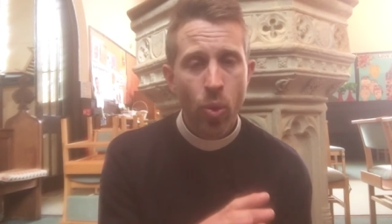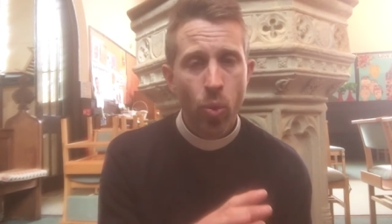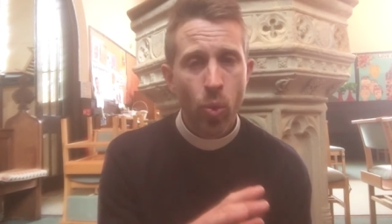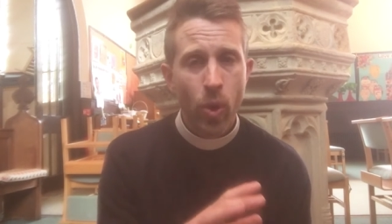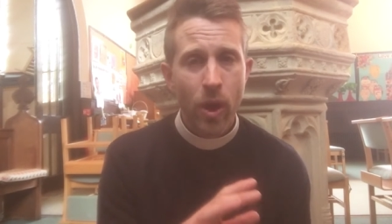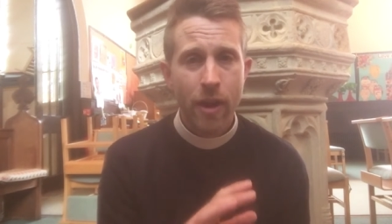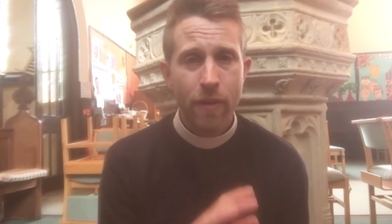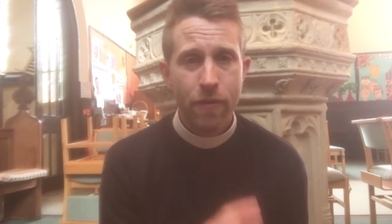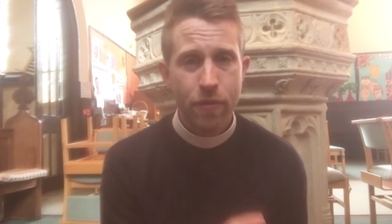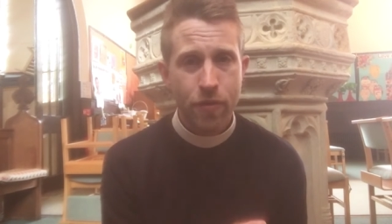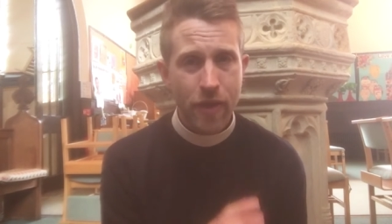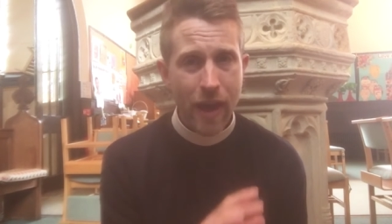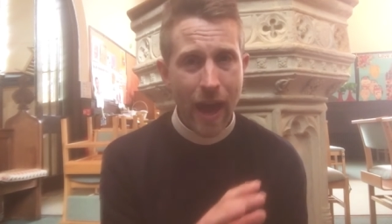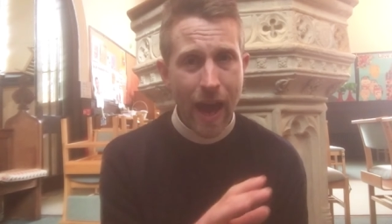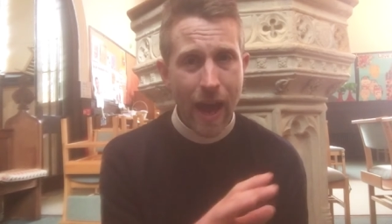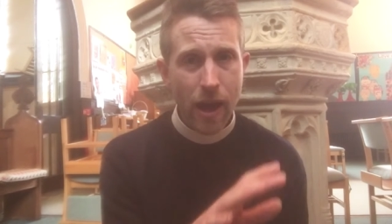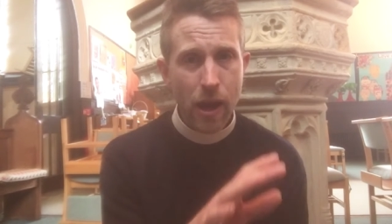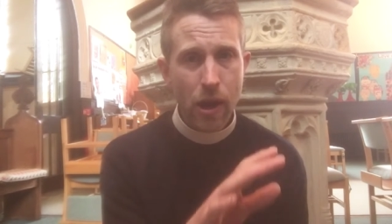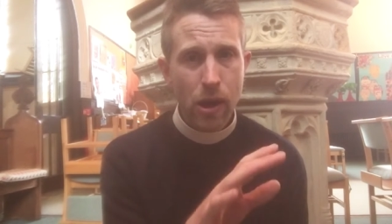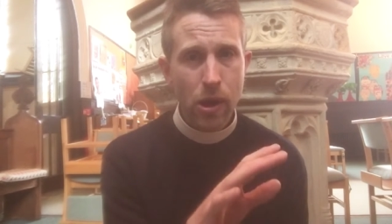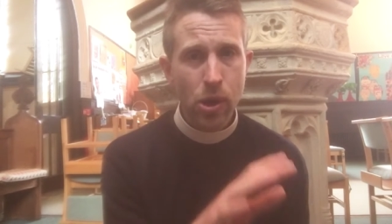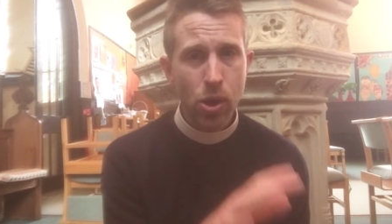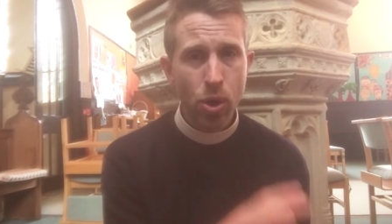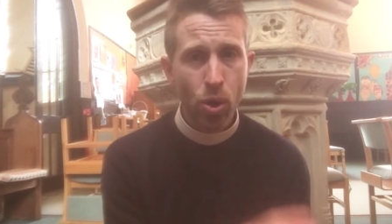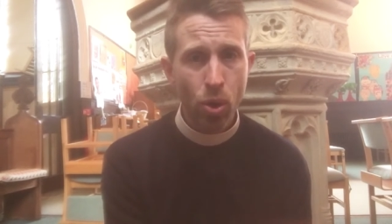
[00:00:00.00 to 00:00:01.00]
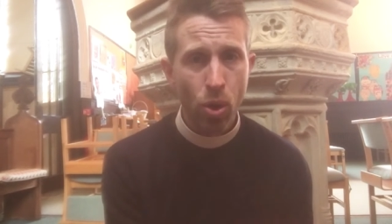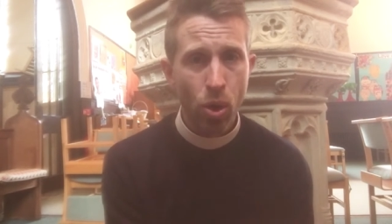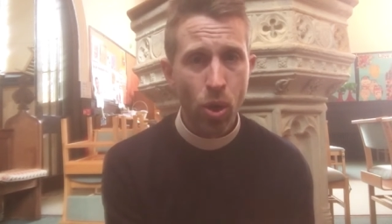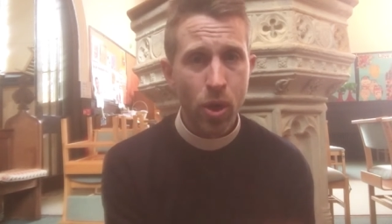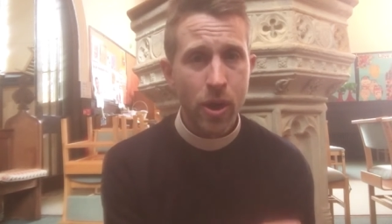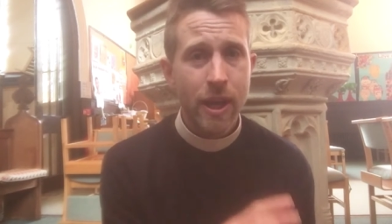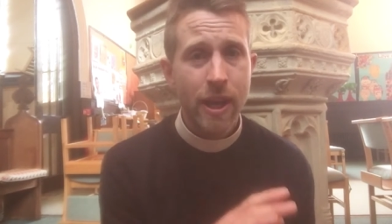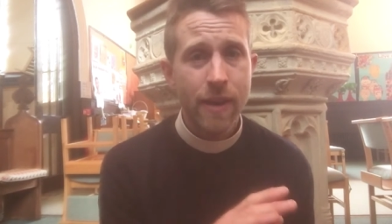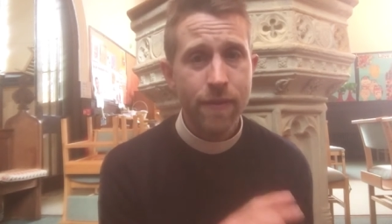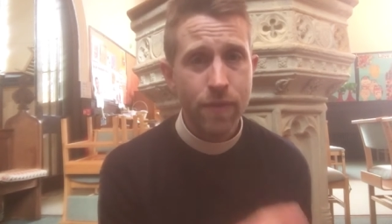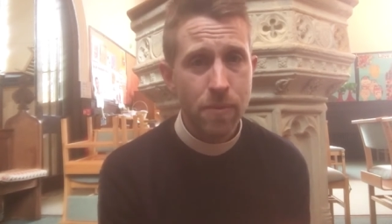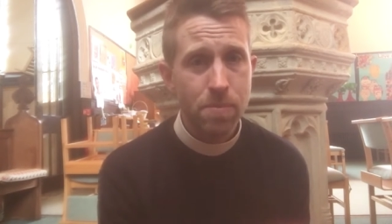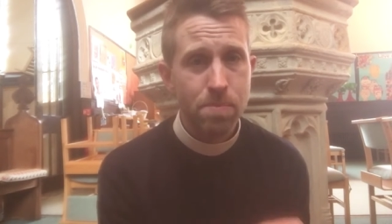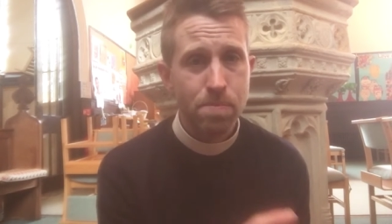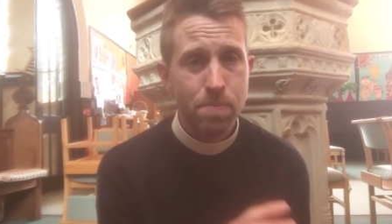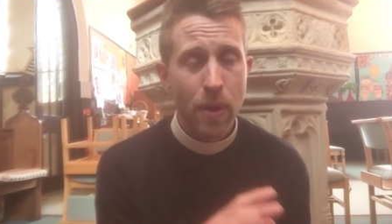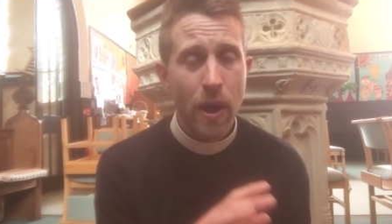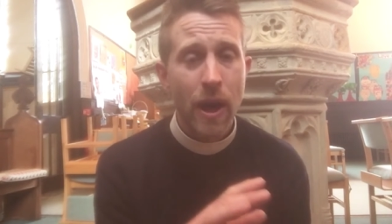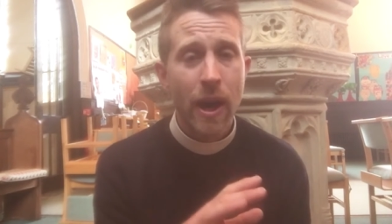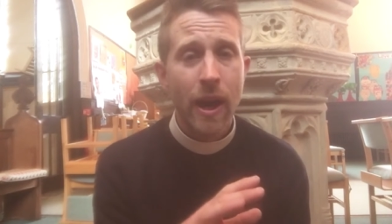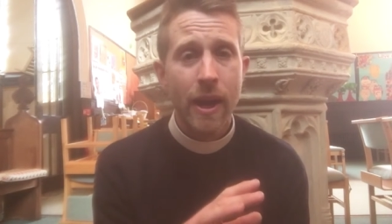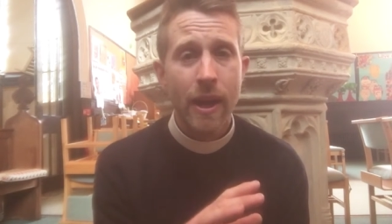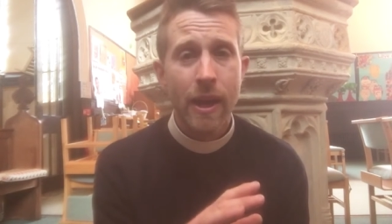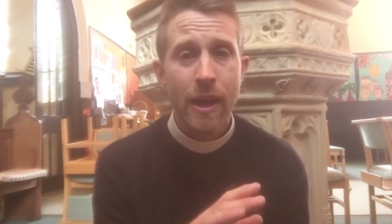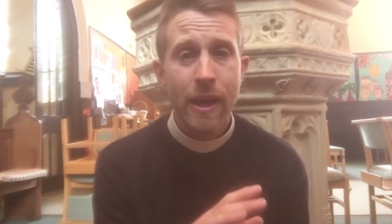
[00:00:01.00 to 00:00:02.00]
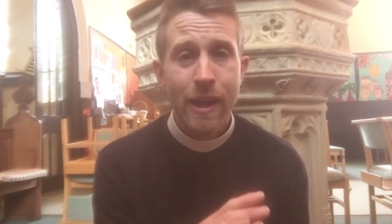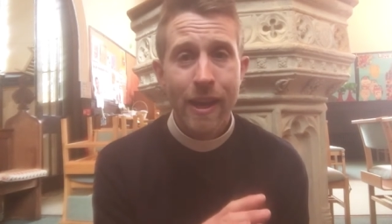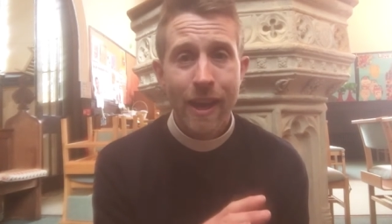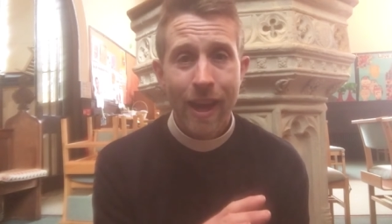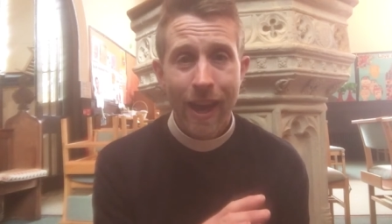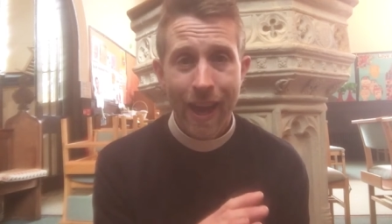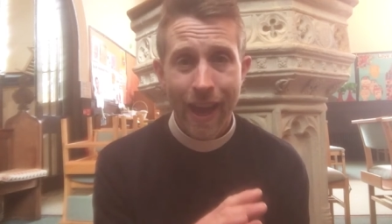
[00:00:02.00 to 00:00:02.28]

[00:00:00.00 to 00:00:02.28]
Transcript: Well, if that law given by